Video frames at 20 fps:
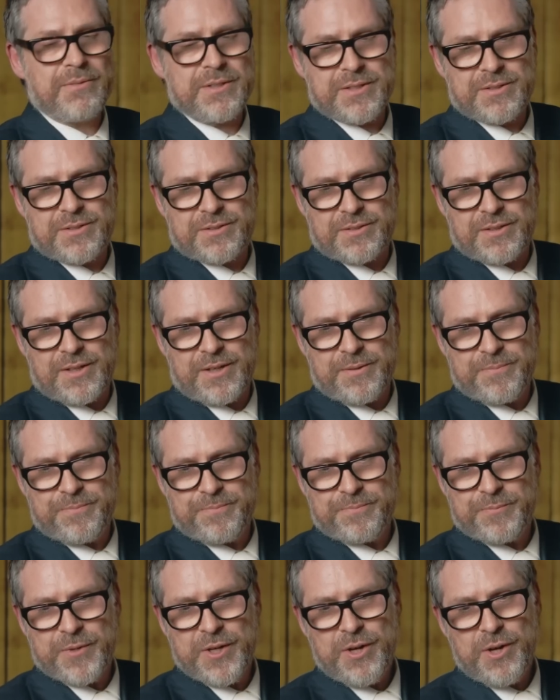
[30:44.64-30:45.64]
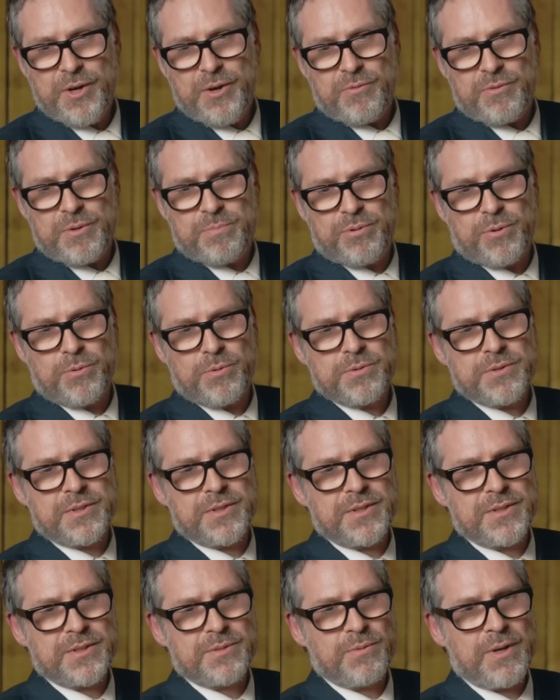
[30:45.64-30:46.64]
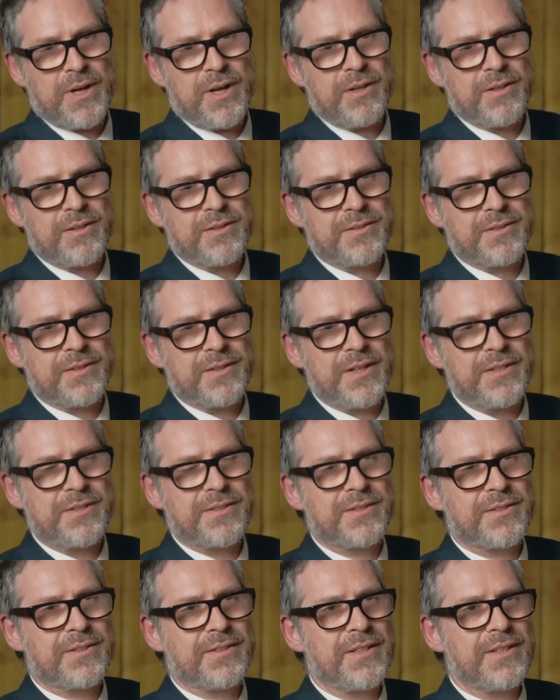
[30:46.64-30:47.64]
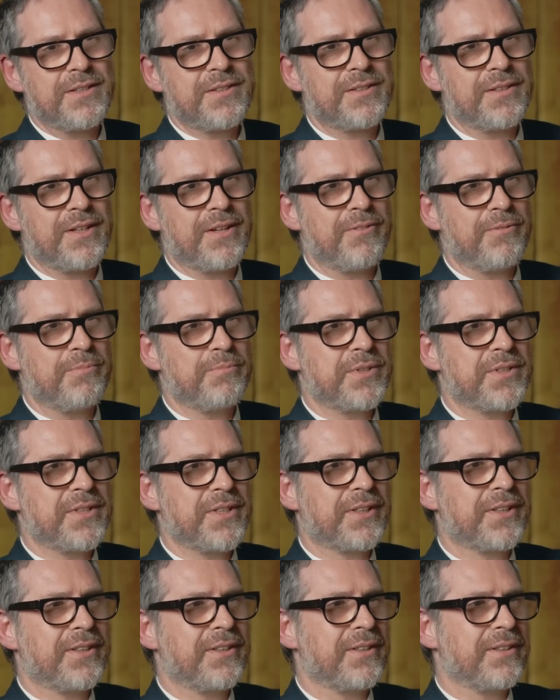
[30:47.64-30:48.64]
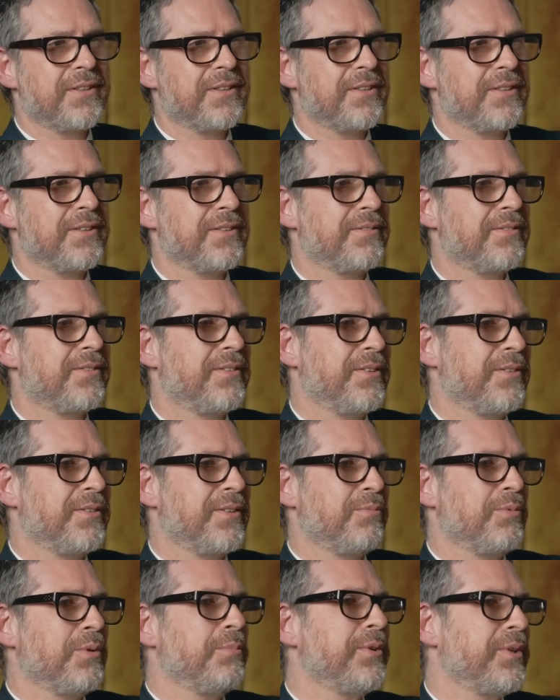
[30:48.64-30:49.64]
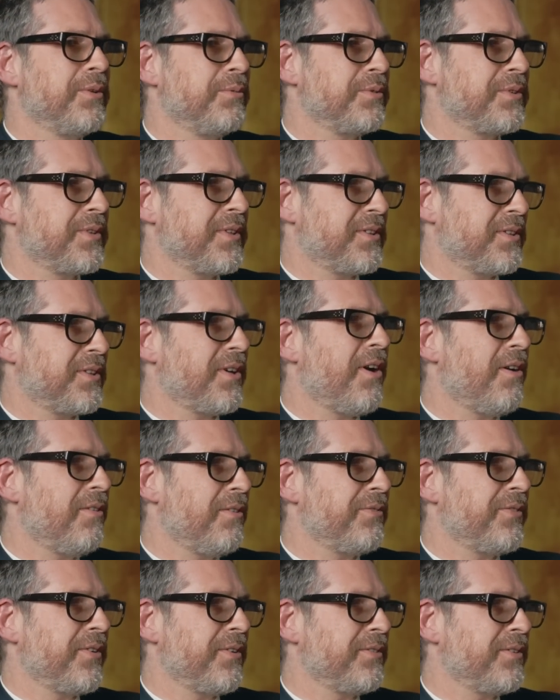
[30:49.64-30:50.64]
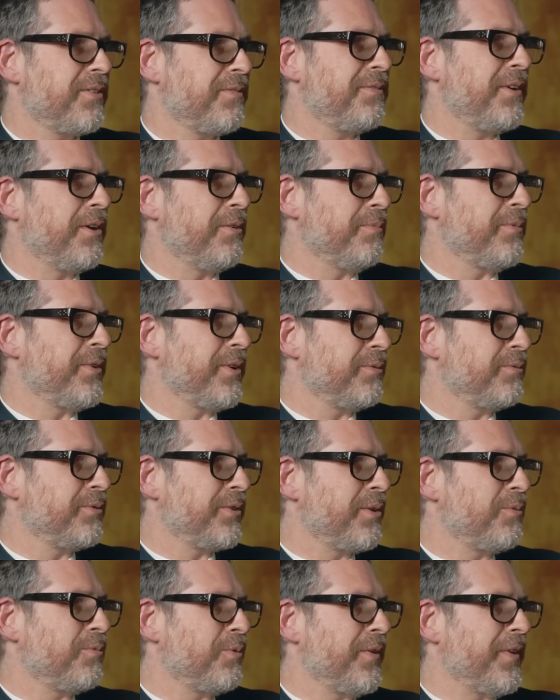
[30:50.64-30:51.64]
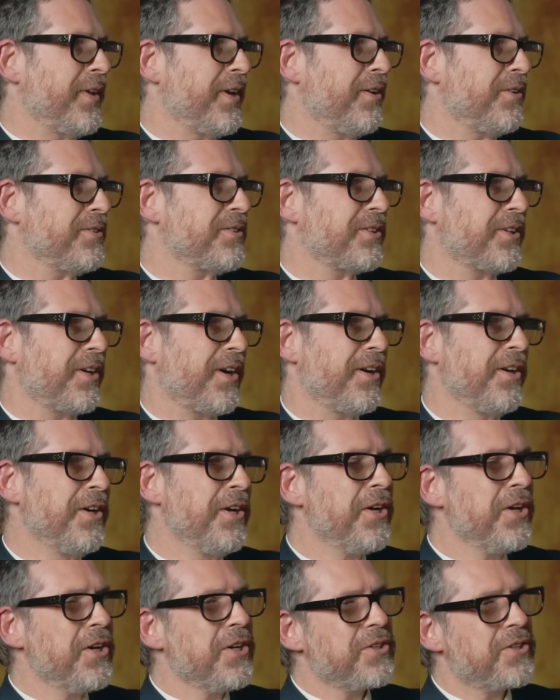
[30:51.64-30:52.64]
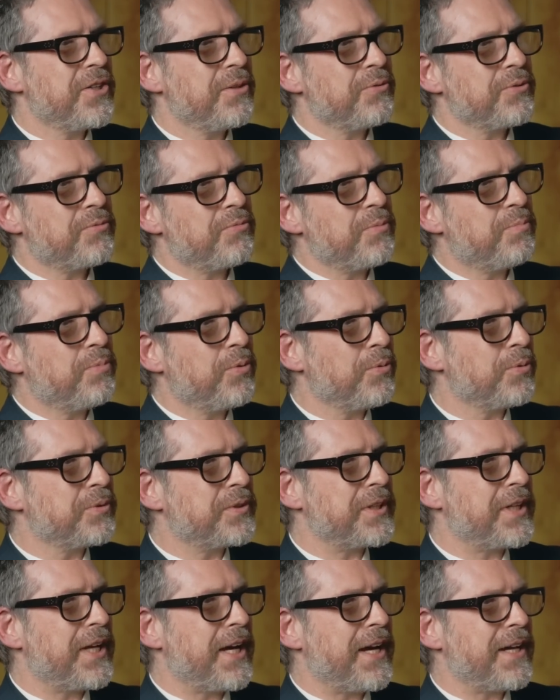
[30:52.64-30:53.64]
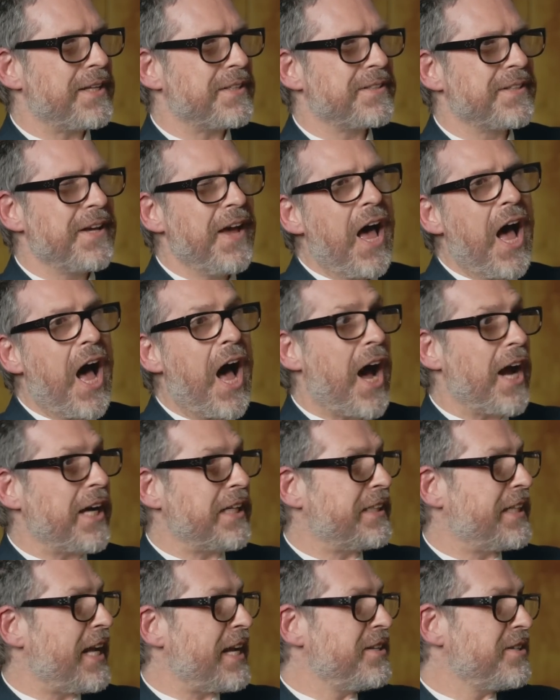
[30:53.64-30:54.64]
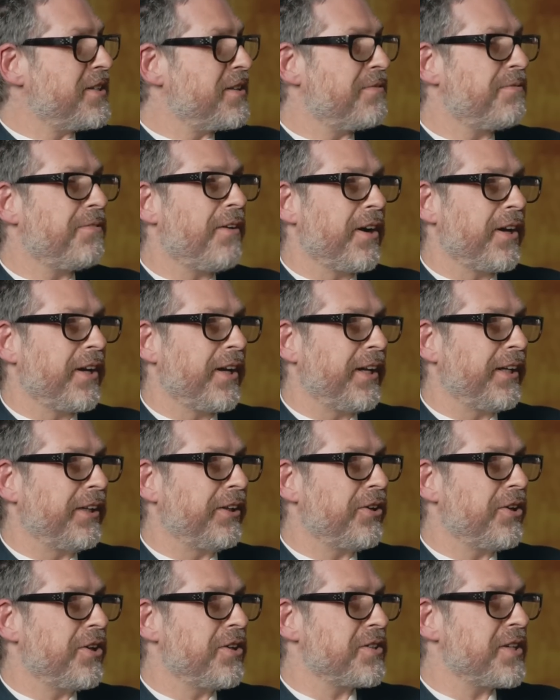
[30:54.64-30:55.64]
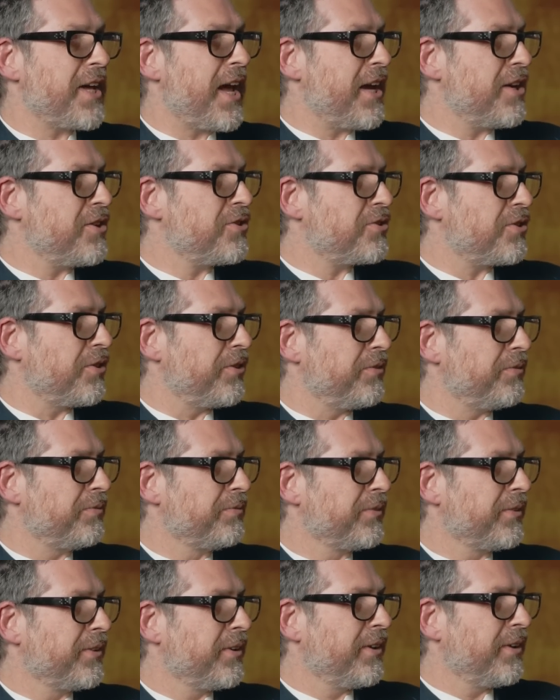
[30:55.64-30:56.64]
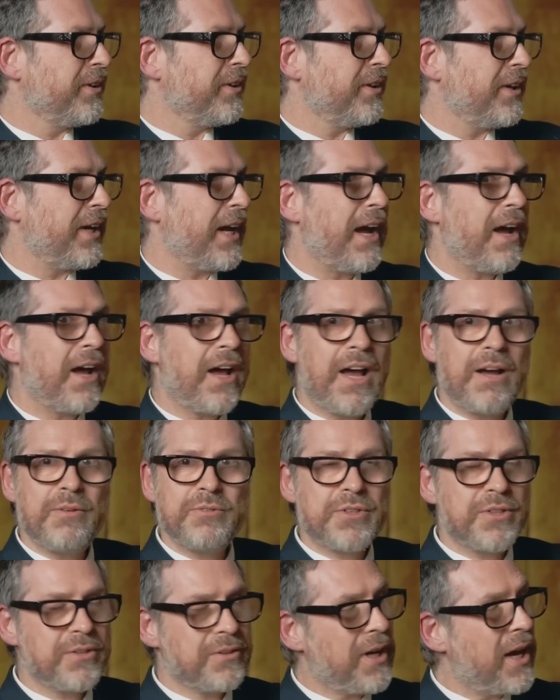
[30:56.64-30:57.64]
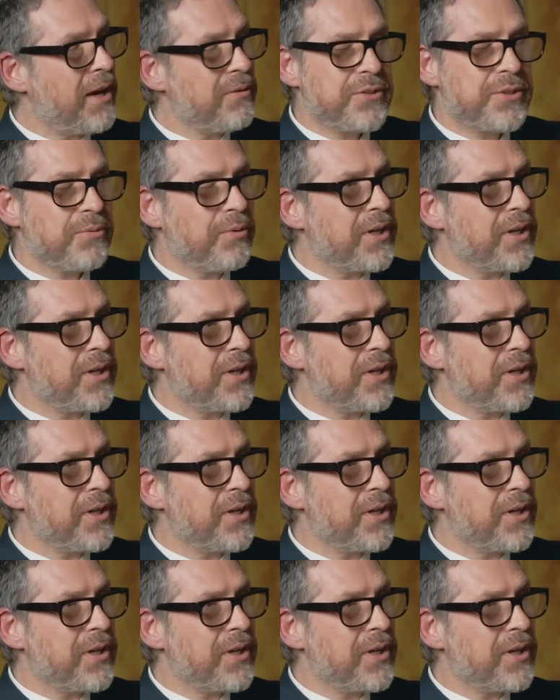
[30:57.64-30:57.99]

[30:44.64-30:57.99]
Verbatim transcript: it's um, reported as well, is this, this year in particular, the, the, the woman who was the star of the, the film that, that won the Oscar, she was reported as identifying as Asian. How, how do you how do you